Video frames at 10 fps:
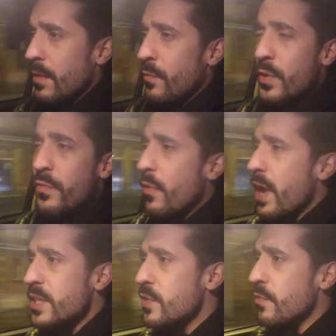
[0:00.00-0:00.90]
for a
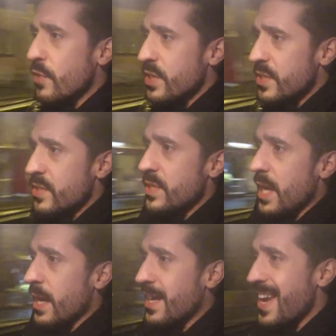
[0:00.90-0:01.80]
variety of reasons that
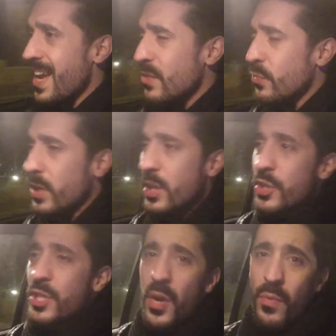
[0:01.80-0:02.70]
I can't really
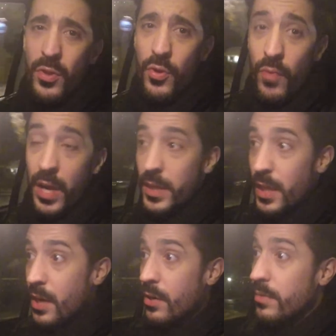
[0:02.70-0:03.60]
share with you right
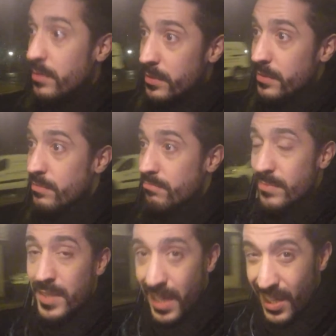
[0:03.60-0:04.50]
now,
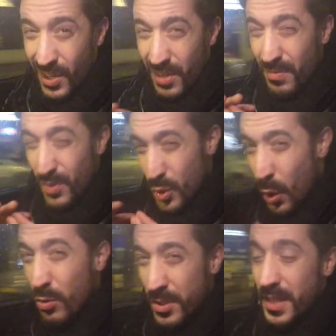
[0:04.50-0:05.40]
like
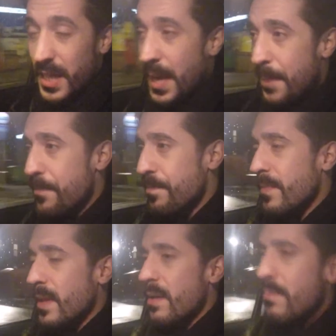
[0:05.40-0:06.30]
totally.
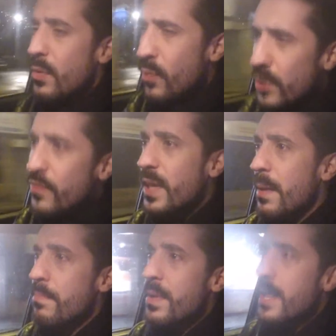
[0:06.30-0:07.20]
But one of
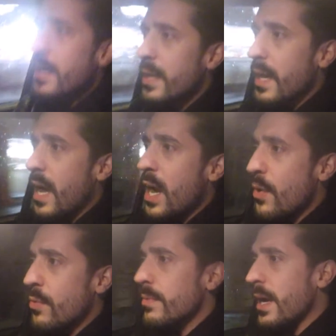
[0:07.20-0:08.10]
them being
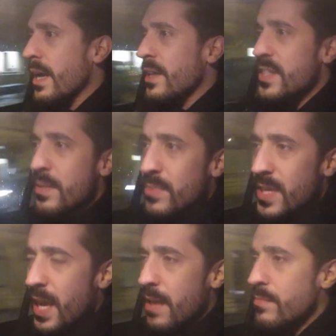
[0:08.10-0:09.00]
how I
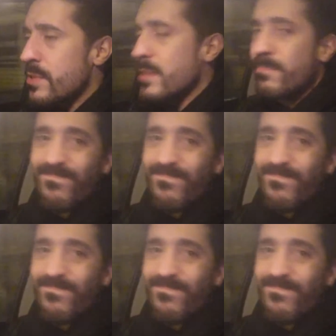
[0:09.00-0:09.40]
sometimes